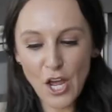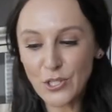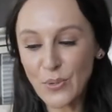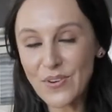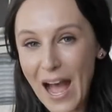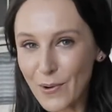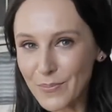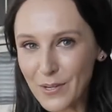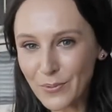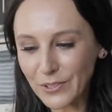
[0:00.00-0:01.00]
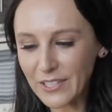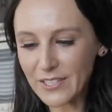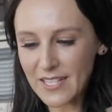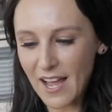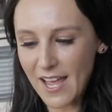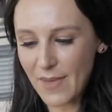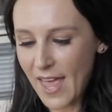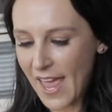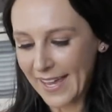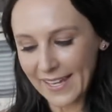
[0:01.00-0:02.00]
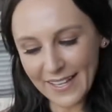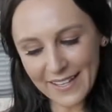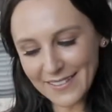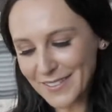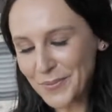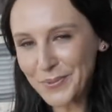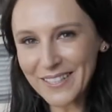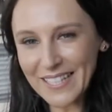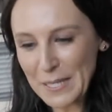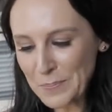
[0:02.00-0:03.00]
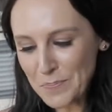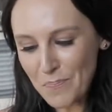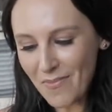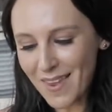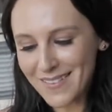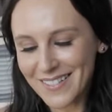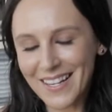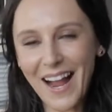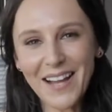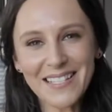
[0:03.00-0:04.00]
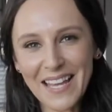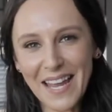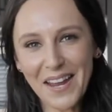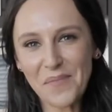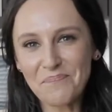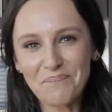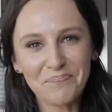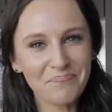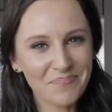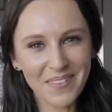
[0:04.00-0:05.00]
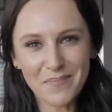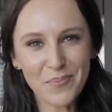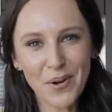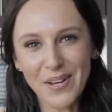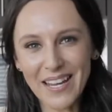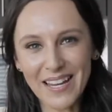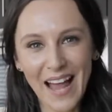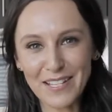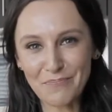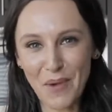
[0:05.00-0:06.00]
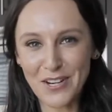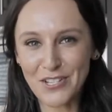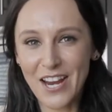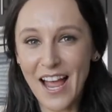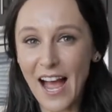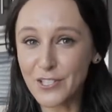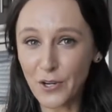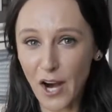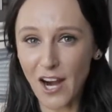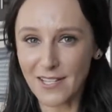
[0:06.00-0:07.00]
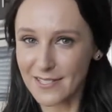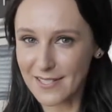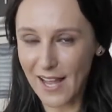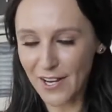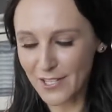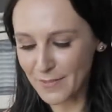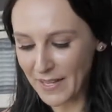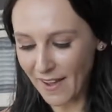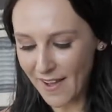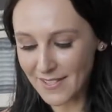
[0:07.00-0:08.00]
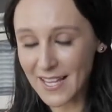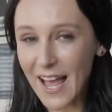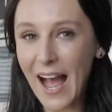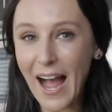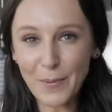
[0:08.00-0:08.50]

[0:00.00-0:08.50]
So now would be a really good time, and really, I say put in as much as your heart desires, because I